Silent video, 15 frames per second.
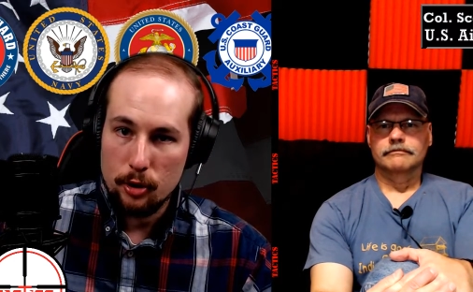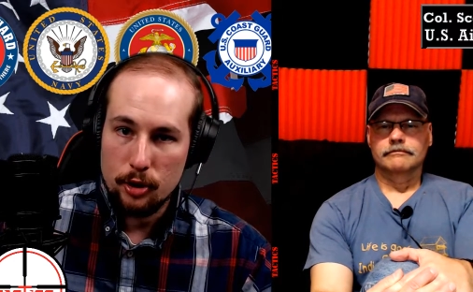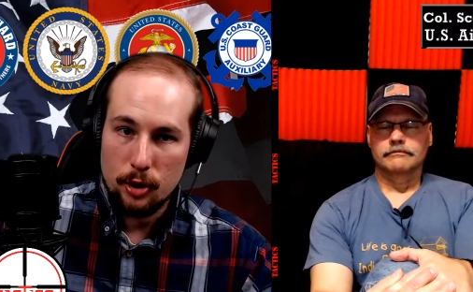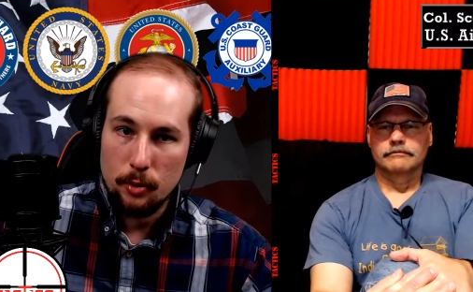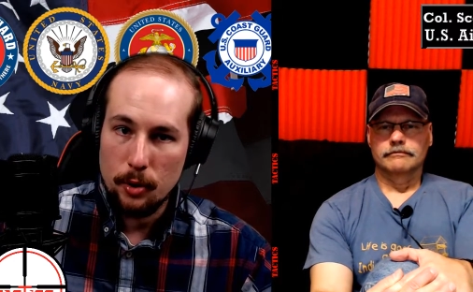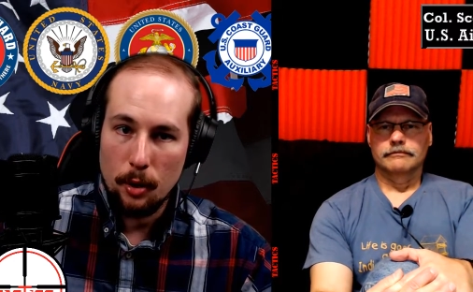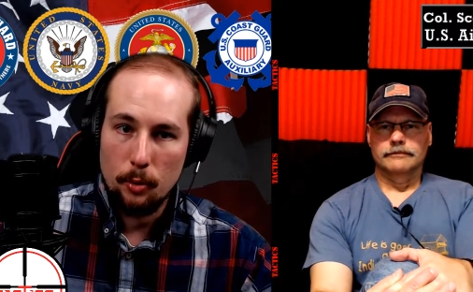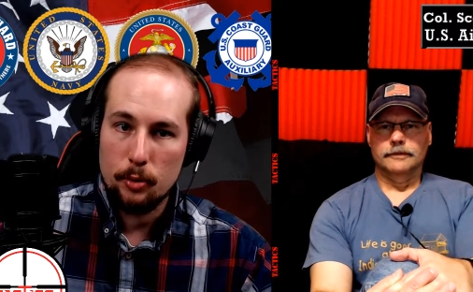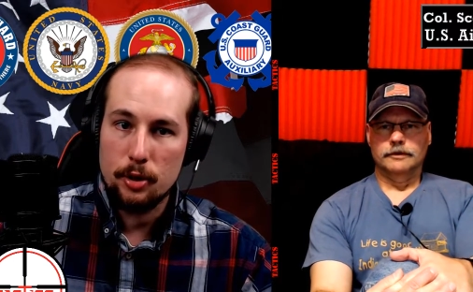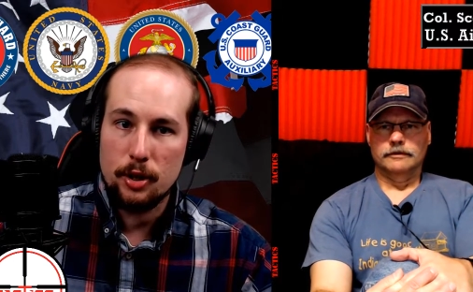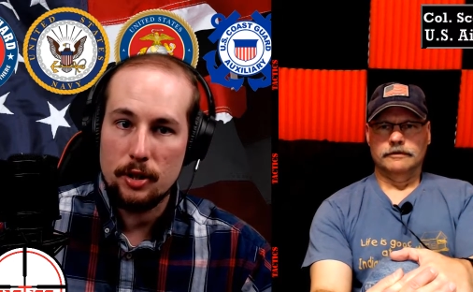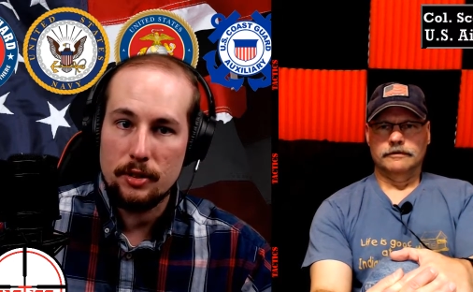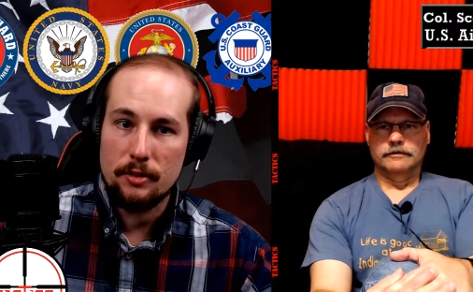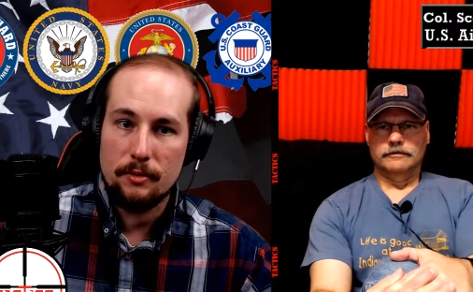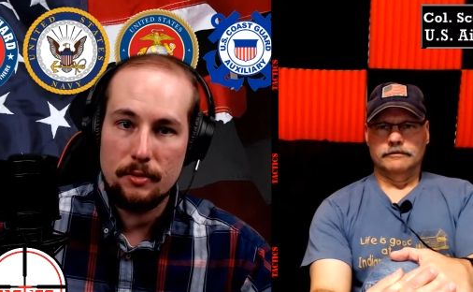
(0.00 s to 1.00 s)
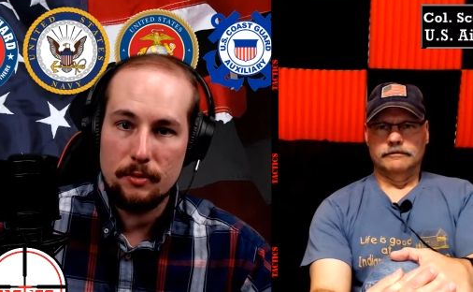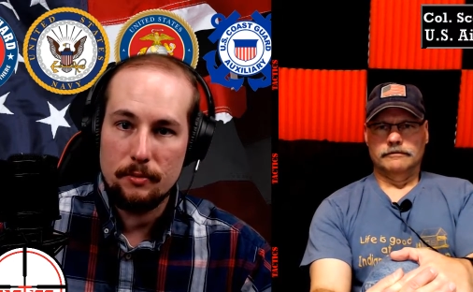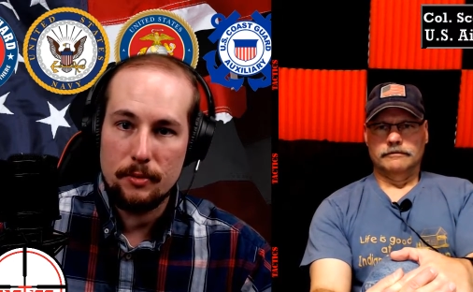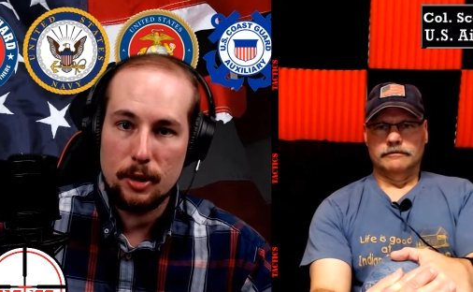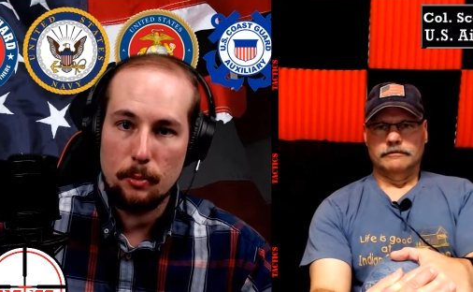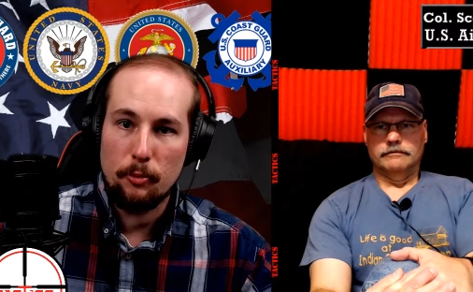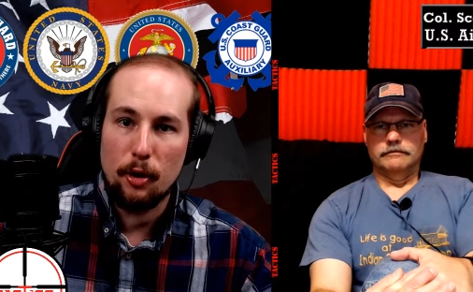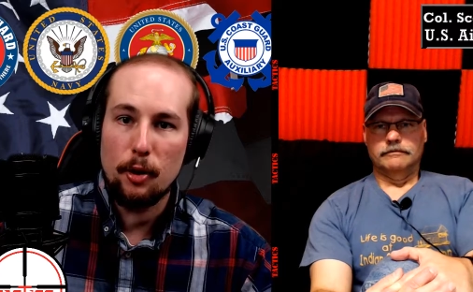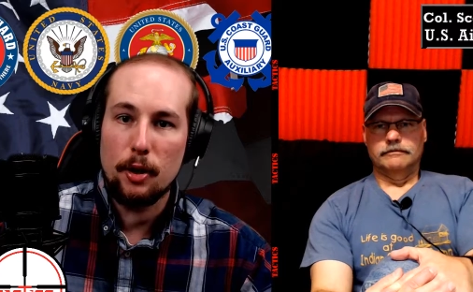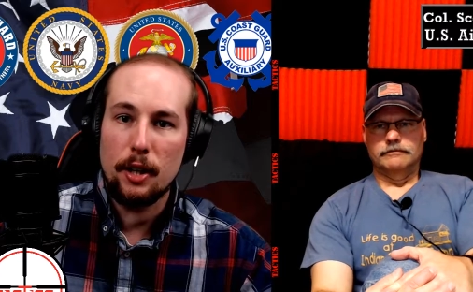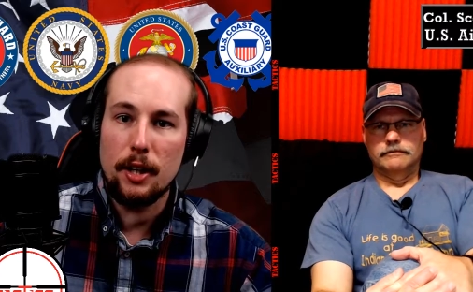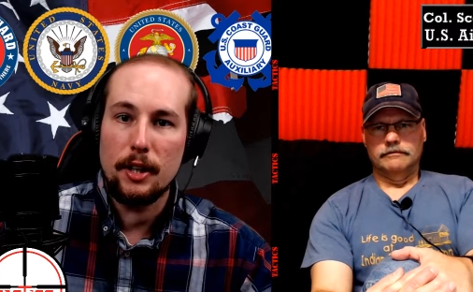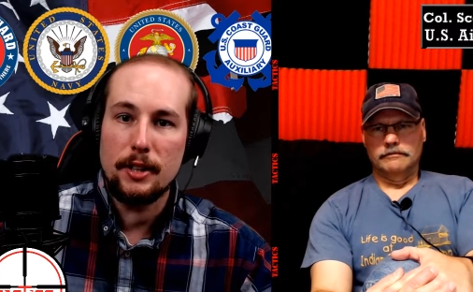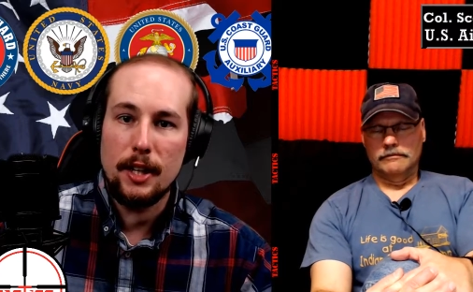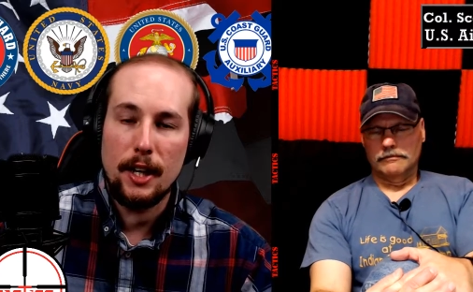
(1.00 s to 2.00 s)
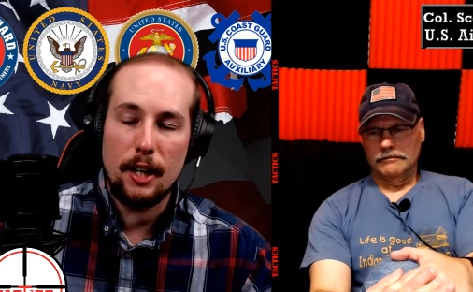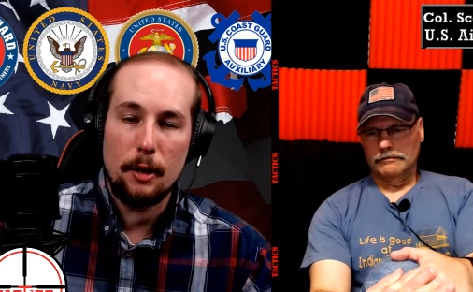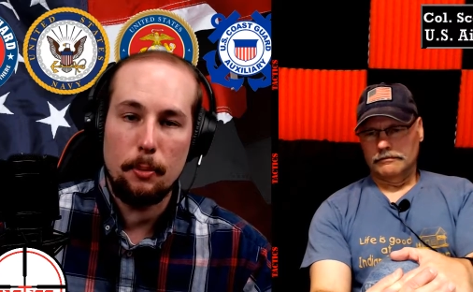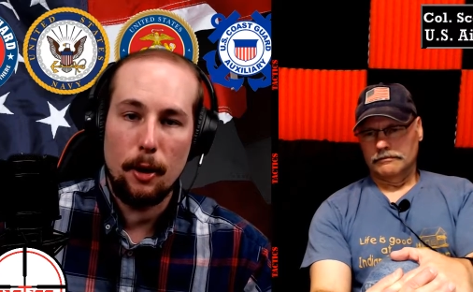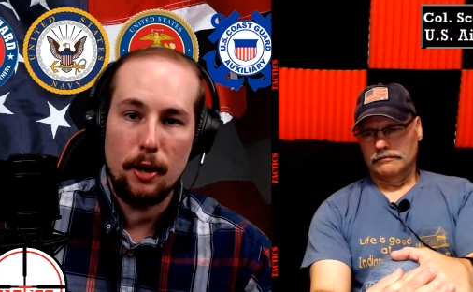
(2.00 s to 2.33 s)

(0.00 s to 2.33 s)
Speaker 1: You don't just subvert it and take it upon